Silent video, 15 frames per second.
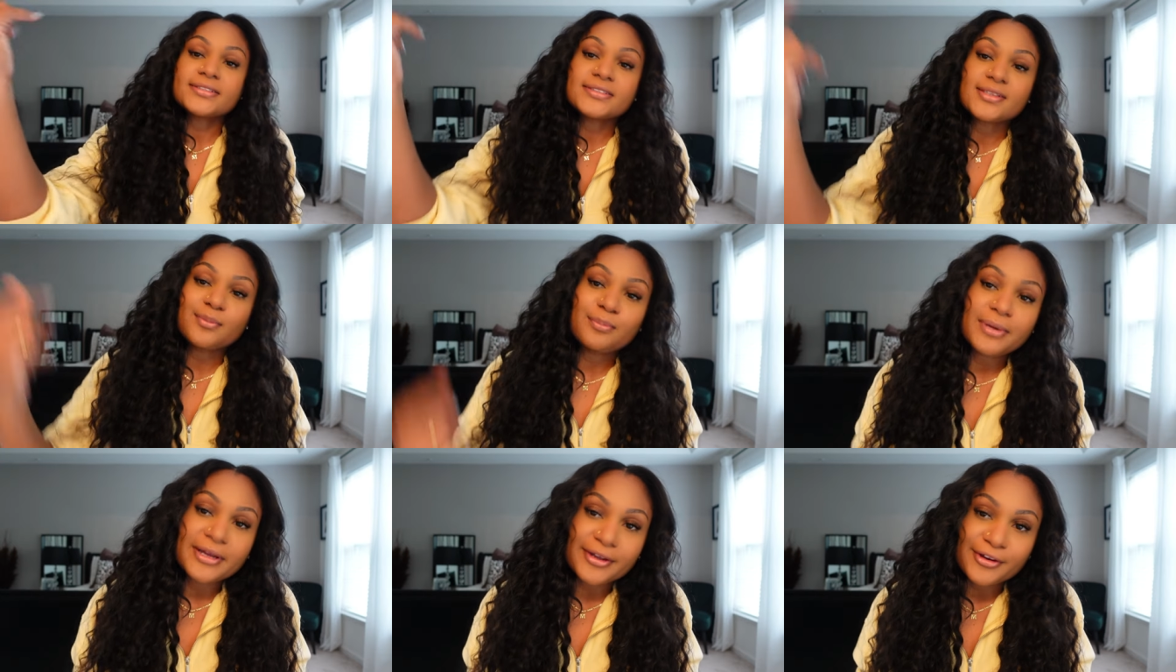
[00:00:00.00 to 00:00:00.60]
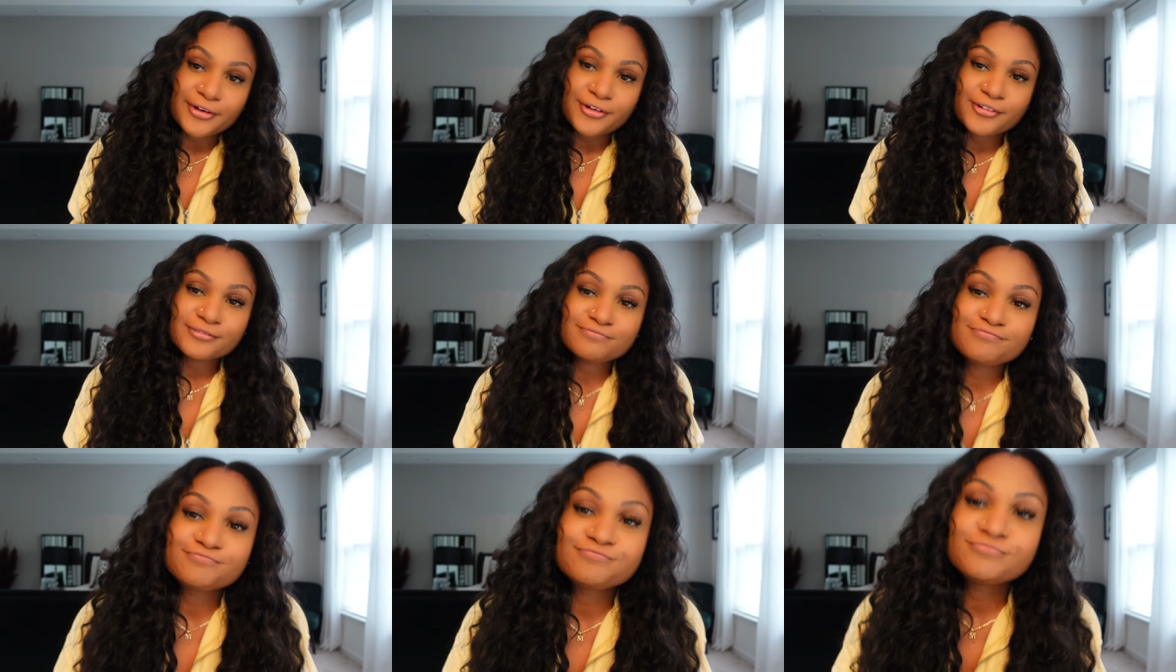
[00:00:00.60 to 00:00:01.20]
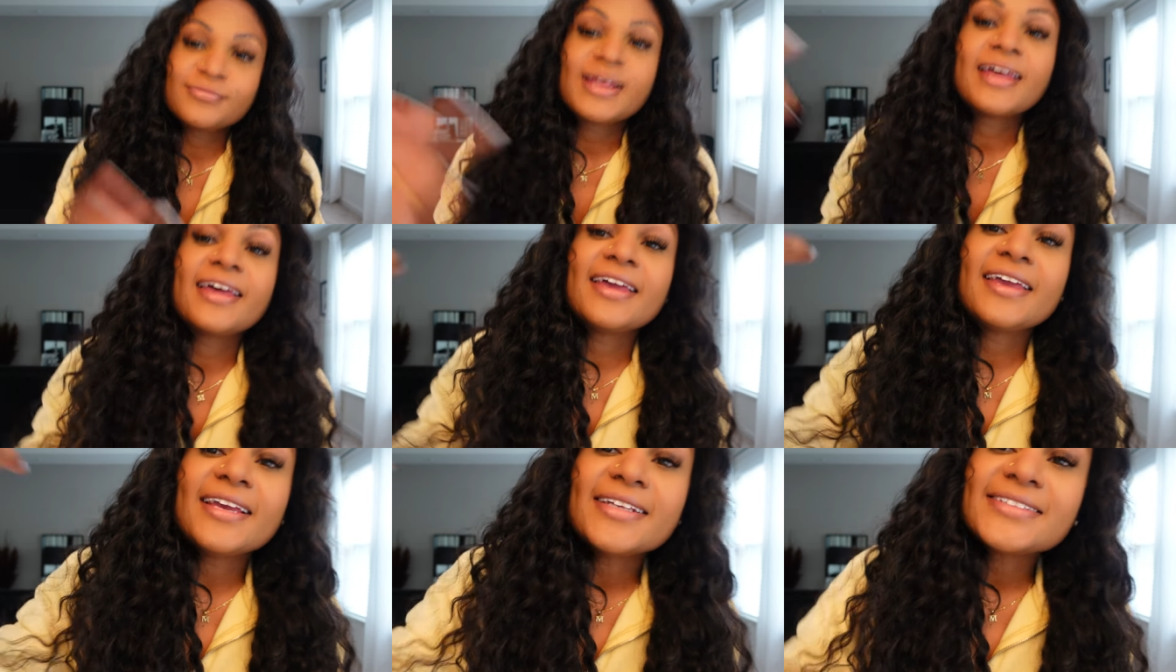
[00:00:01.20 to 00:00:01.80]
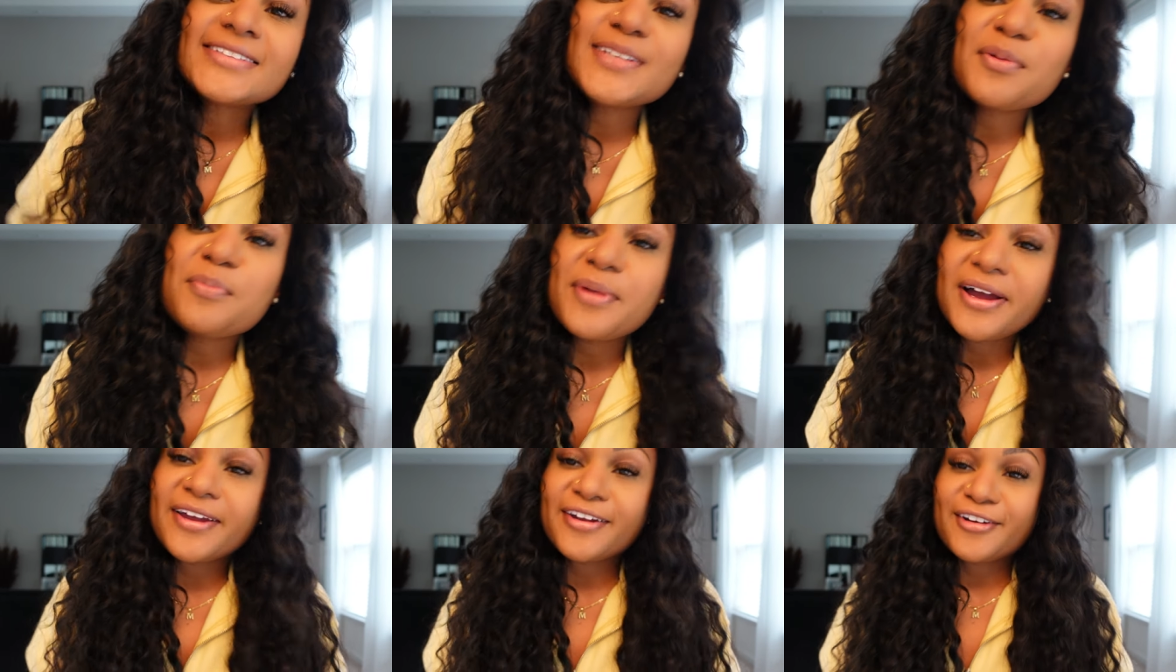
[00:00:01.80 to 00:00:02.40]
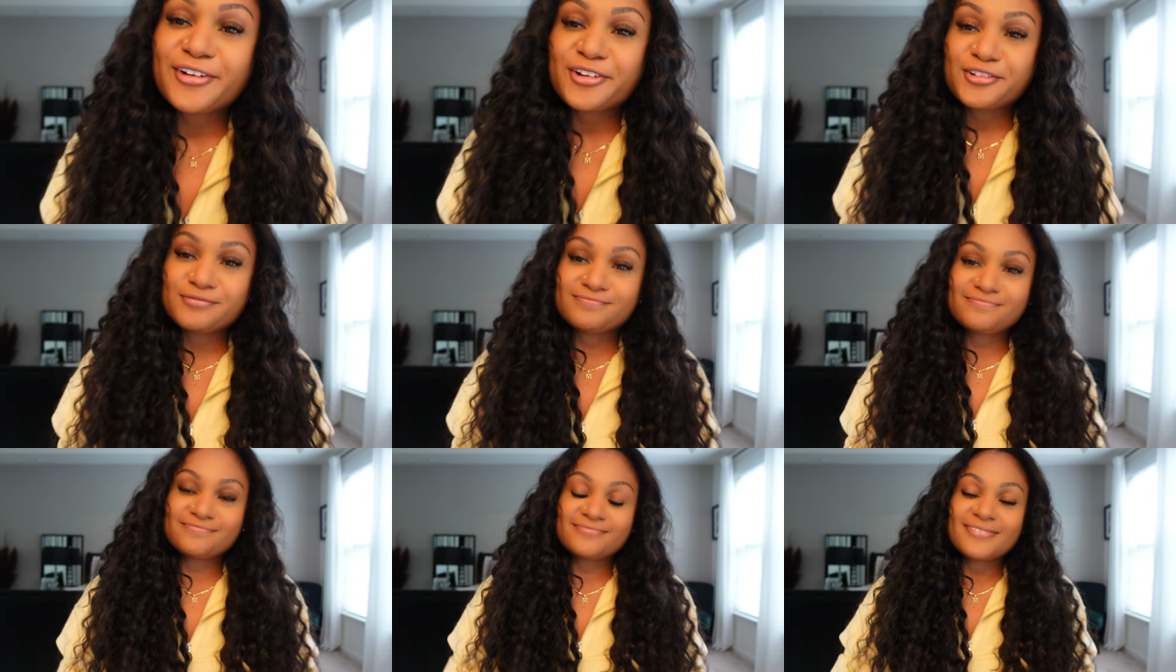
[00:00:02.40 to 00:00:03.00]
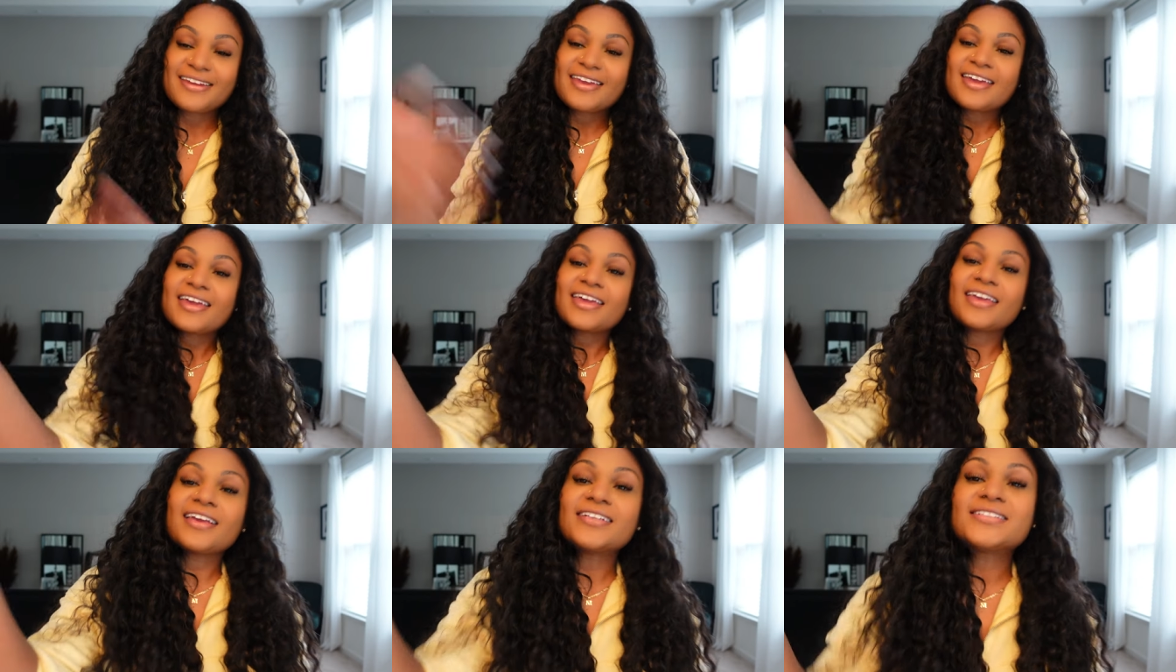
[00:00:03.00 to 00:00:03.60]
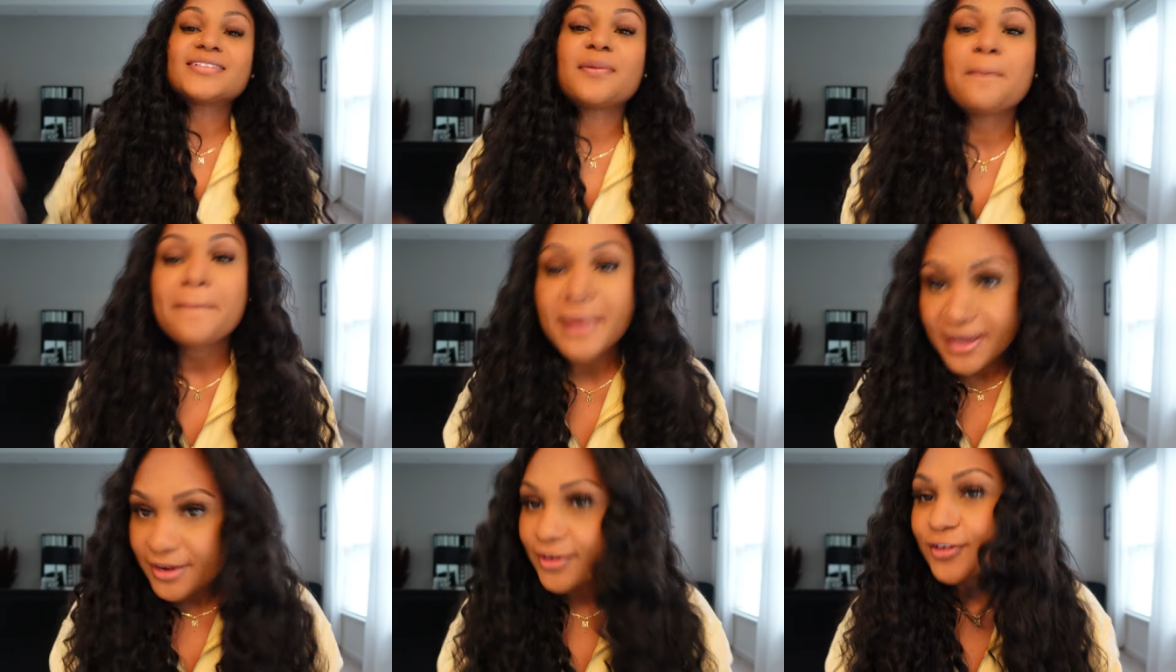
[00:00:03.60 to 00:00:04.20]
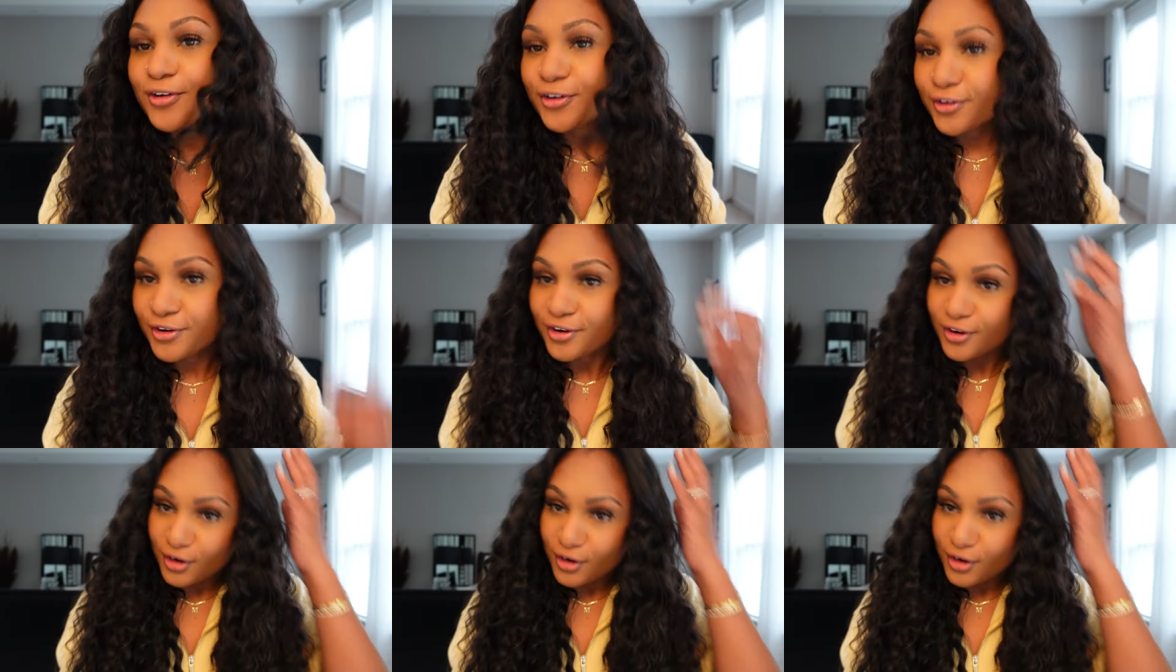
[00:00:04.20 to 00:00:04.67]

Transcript: It's a banger. It's a banger. It's a banger.